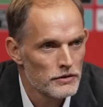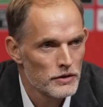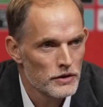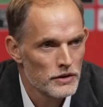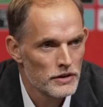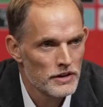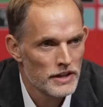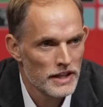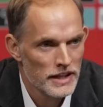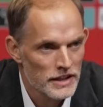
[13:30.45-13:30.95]

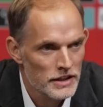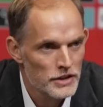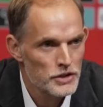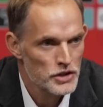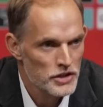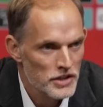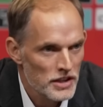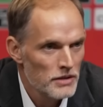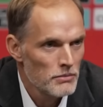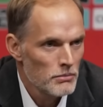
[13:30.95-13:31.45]
for the
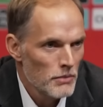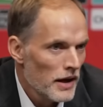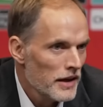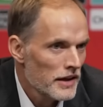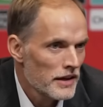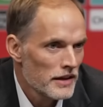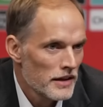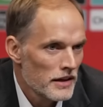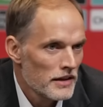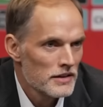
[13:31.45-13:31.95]
English team. I
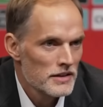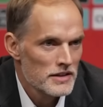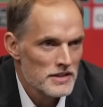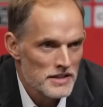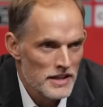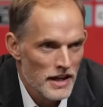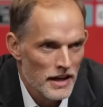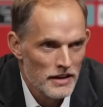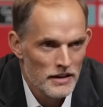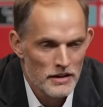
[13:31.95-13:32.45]
can
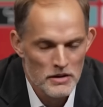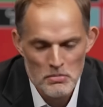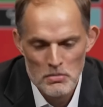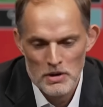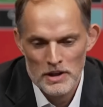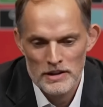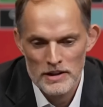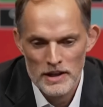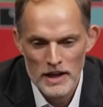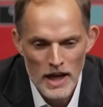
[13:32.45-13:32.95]
understand it,
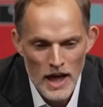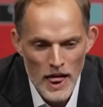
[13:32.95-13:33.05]
but.